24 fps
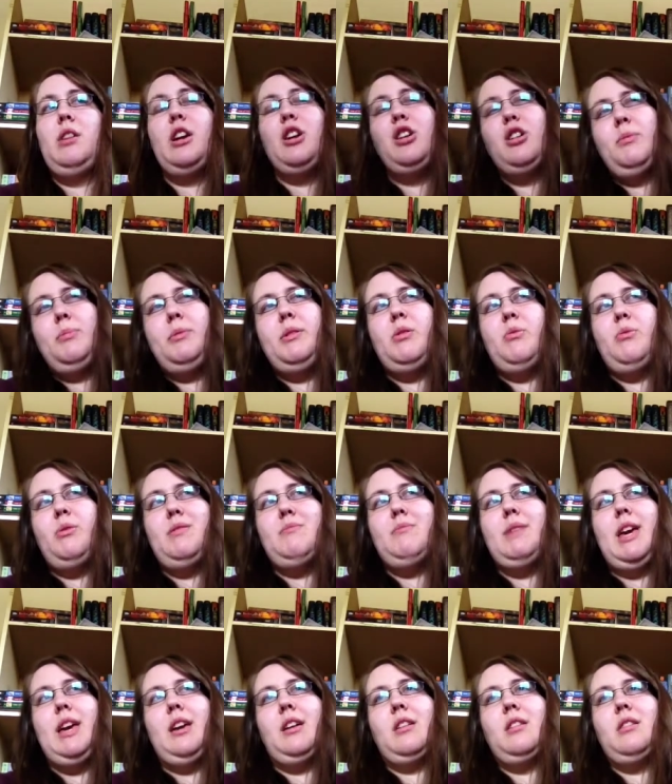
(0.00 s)
It could be a
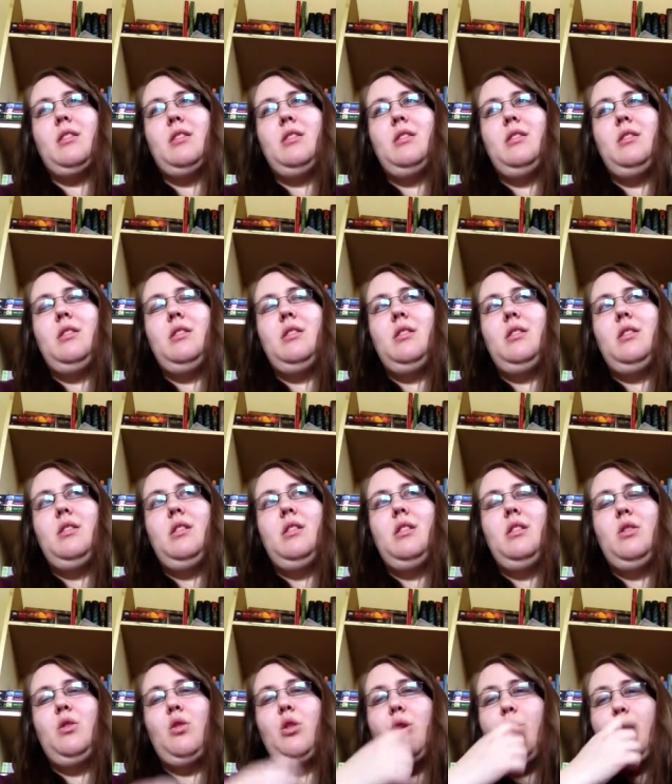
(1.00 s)
remake
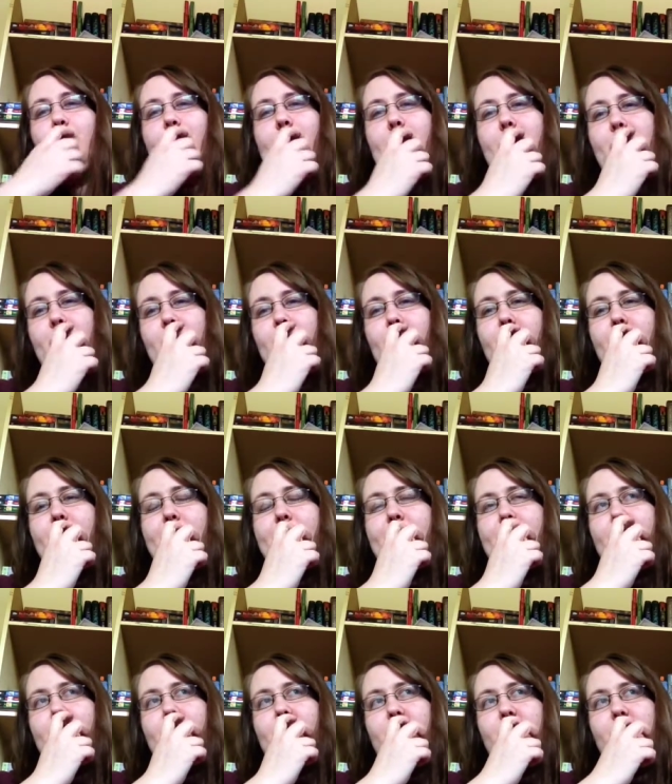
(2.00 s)
or a reboot,
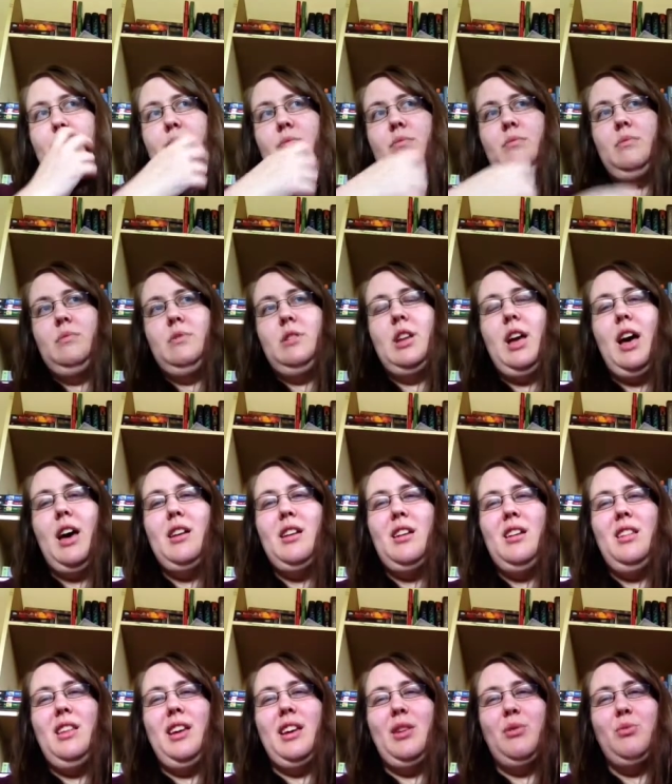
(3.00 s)
not
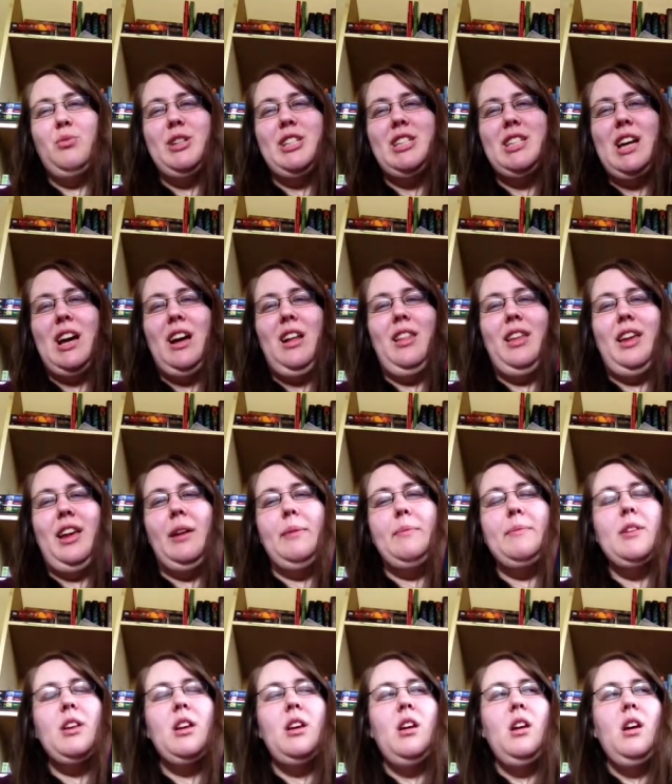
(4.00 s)
a retelling
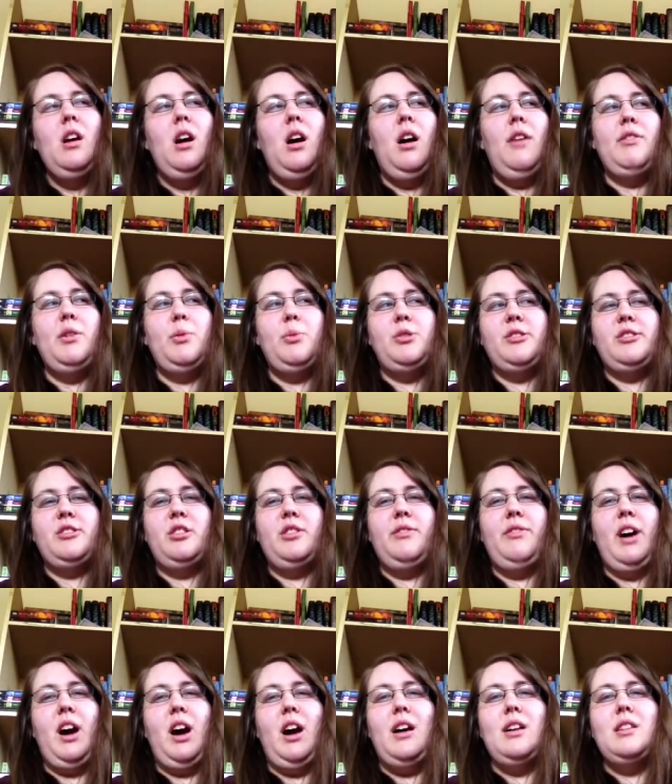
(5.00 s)
of The Wizard of
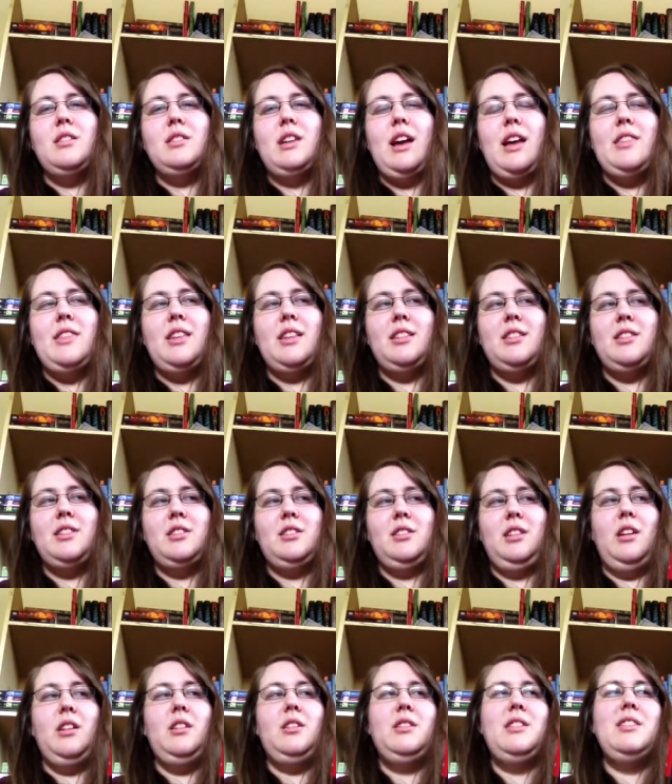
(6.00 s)
Oz. I think this is,
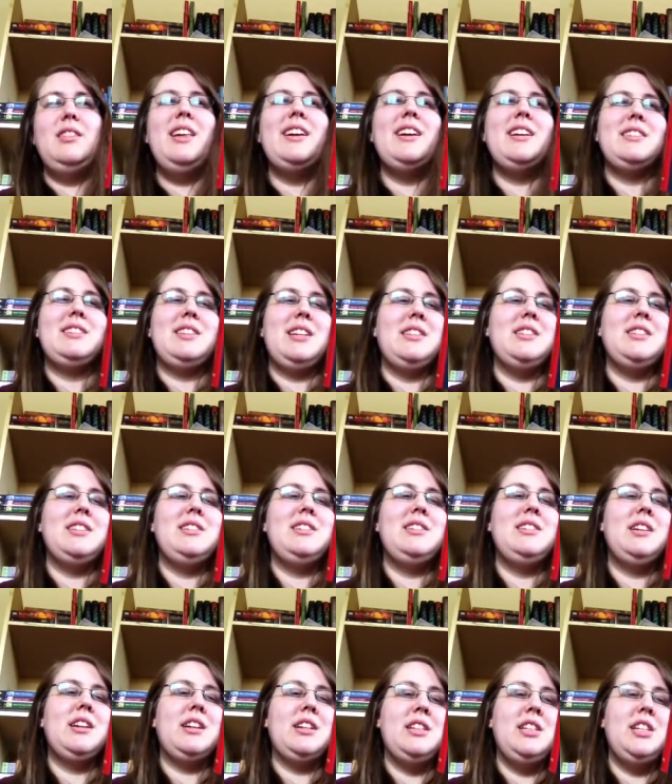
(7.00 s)
like I said, this is
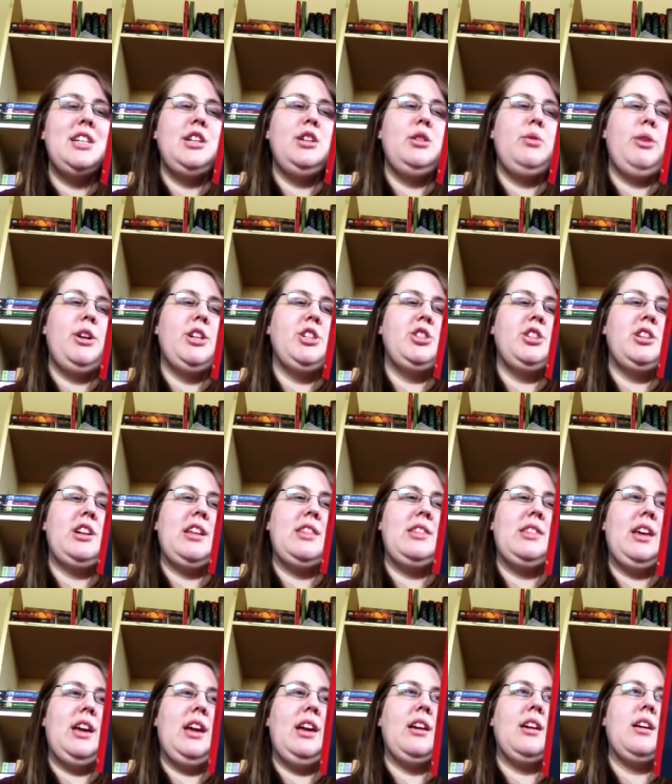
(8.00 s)
a continuation, I
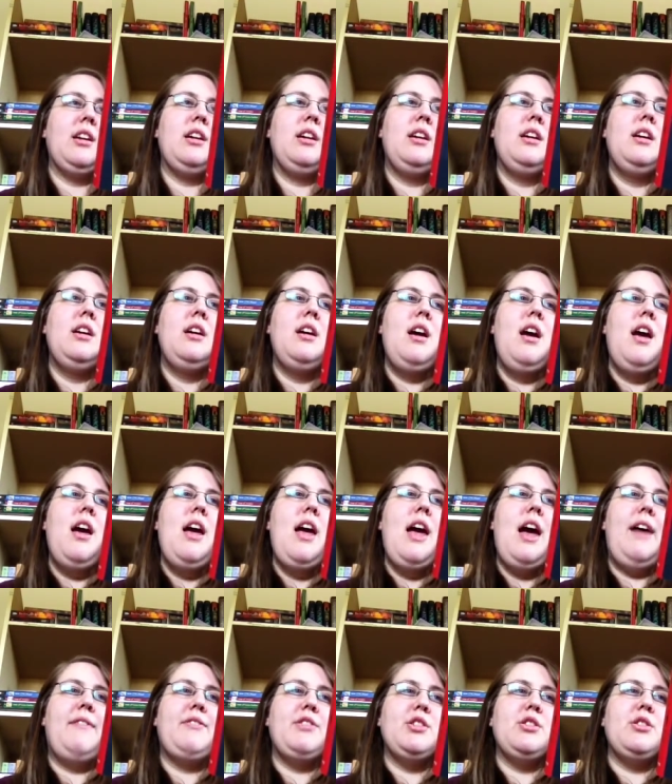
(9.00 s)
think,
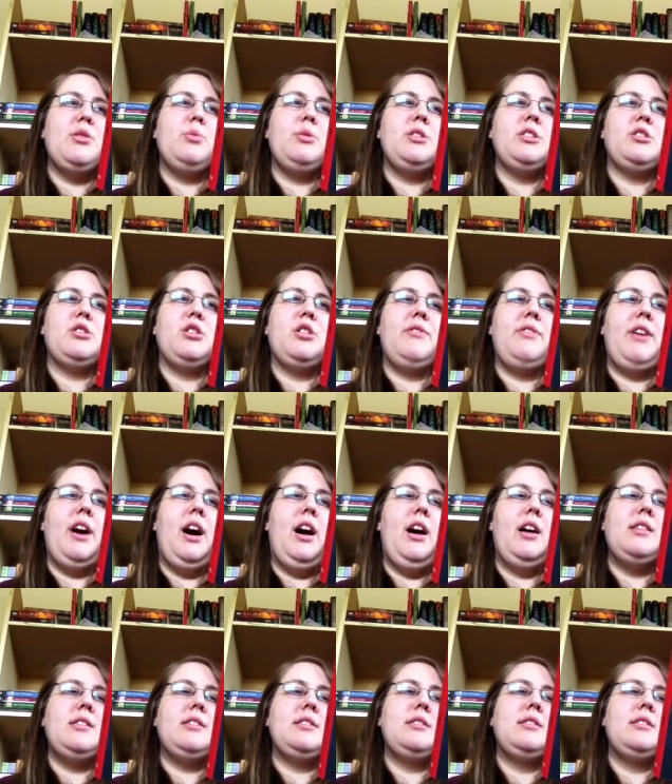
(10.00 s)
after The Wizard of
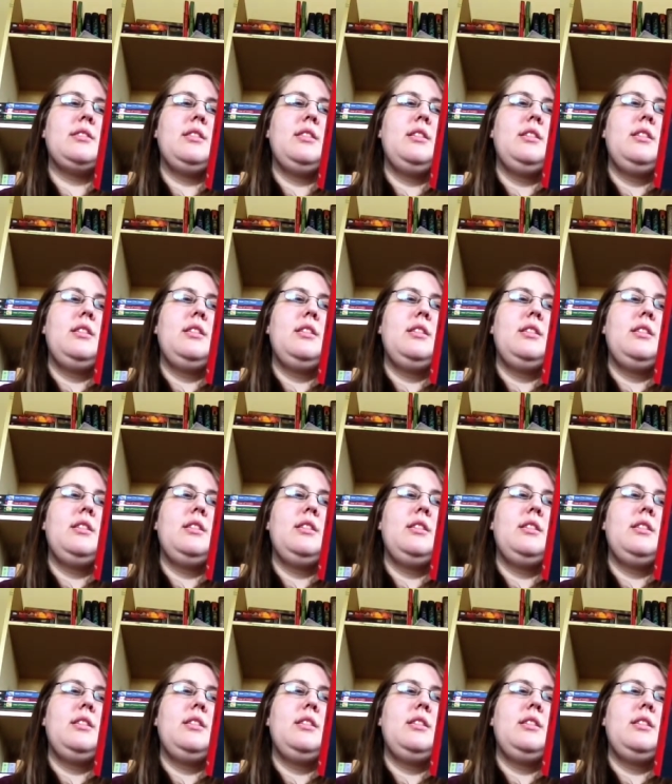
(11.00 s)
Oz.